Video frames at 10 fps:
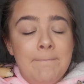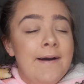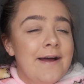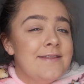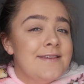
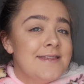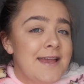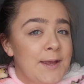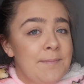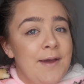But the
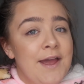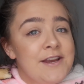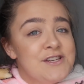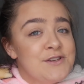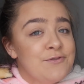second
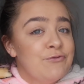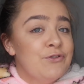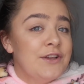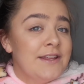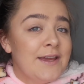page is
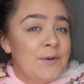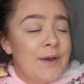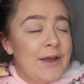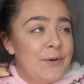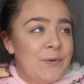really
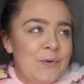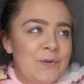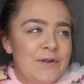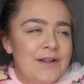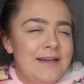where
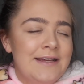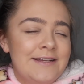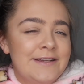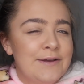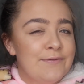all
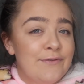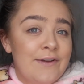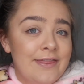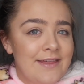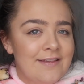of the
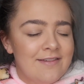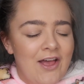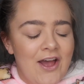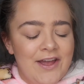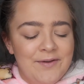fun things
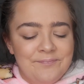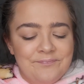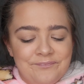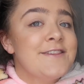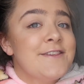lie.
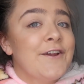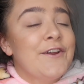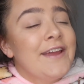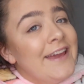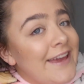So
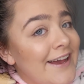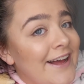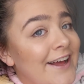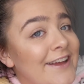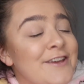
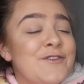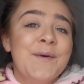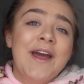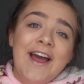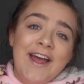here is
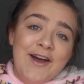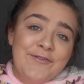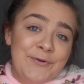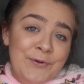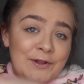where I
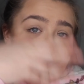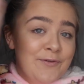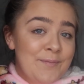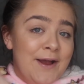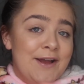have all
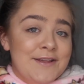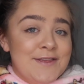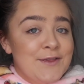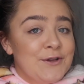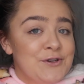of my
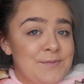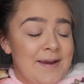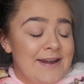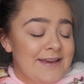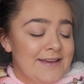social
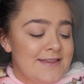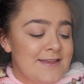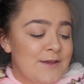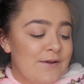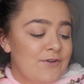medias.
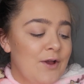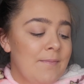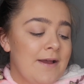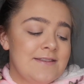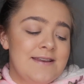So I've got
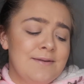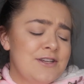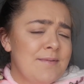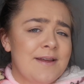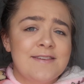my
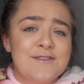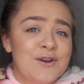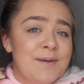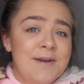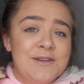Snapchat, my
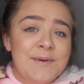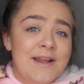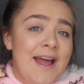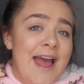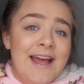Instagram, my
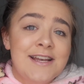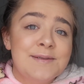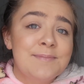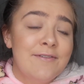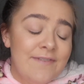Twitter
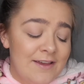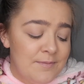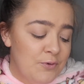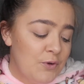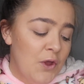and my
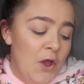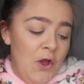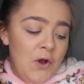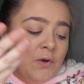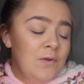Facebook
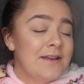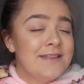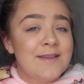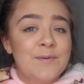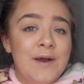all in
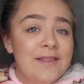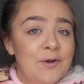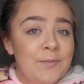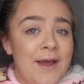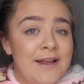this one
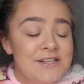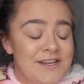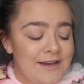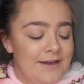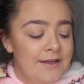little page
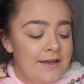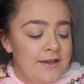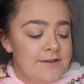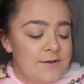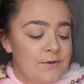here.
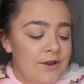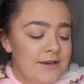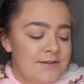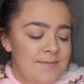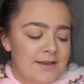So I'll go
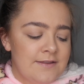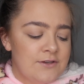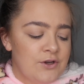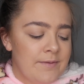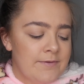into my
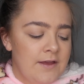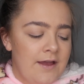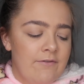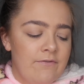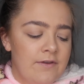Instagram because I
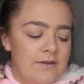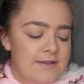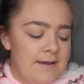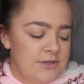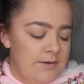have a feeling
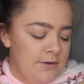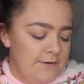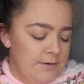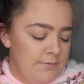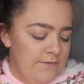Snapchat might
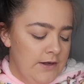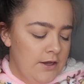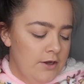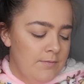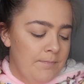stop the
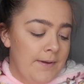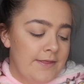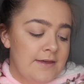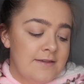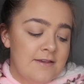video,
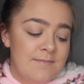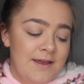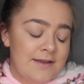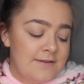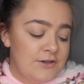but this is
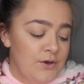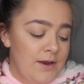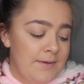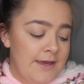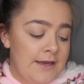my
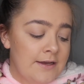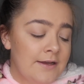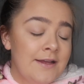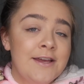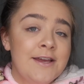Instagram here.
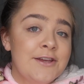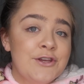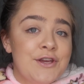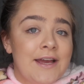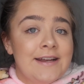
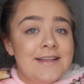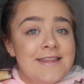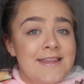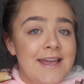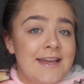You can
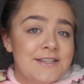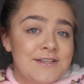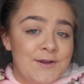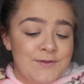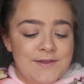see it
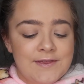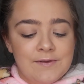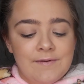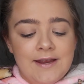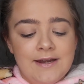just on the
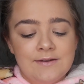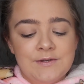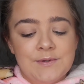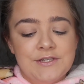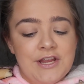screen. I'll
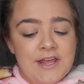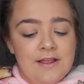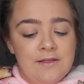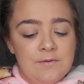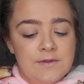do a
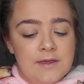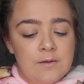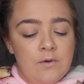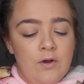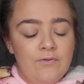cheeky little
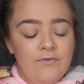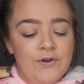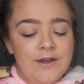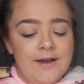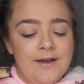scroll
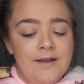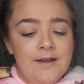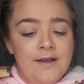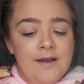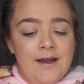for you.
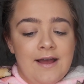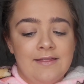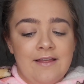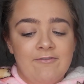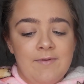I
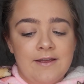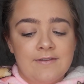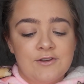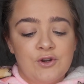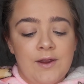love my
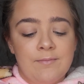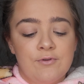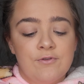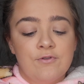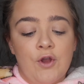Instagram
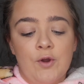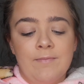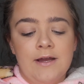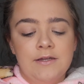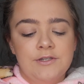so
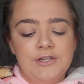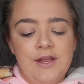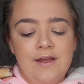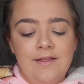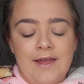much.
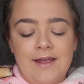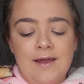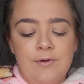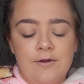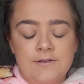Like, I
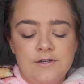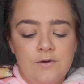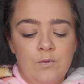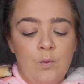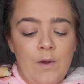post on
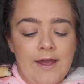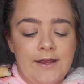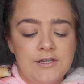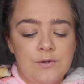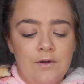it
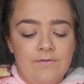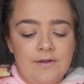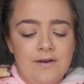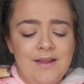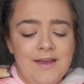way too
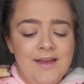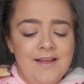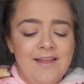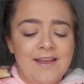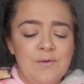often.
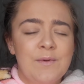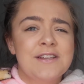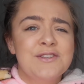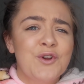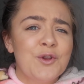Like, can we
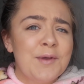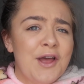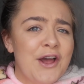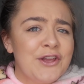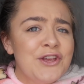just talk about
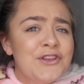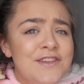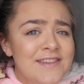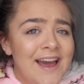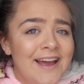how cute
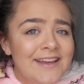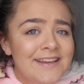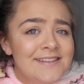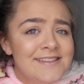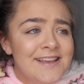this cat
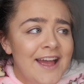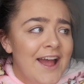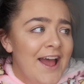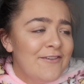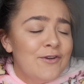is
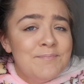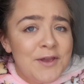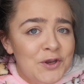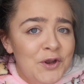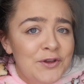from
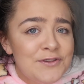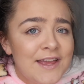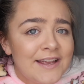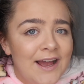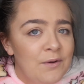Mykonos?
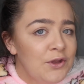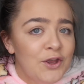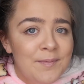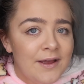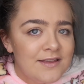Like, I want to
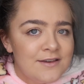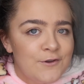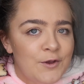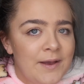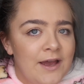go back there
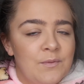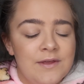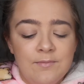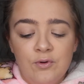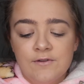so bad.
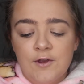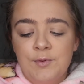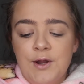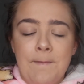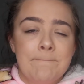When the borders
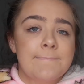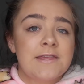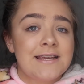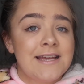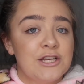open up,
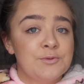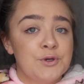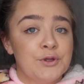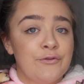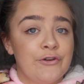catch me
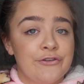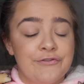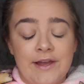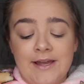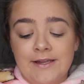on the first
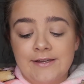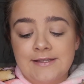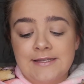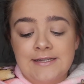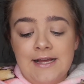flight
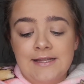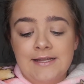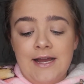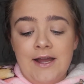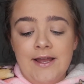because
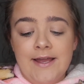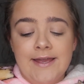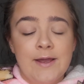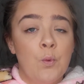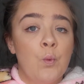darling,
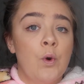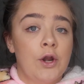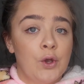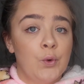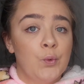I
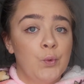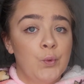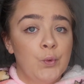want to go.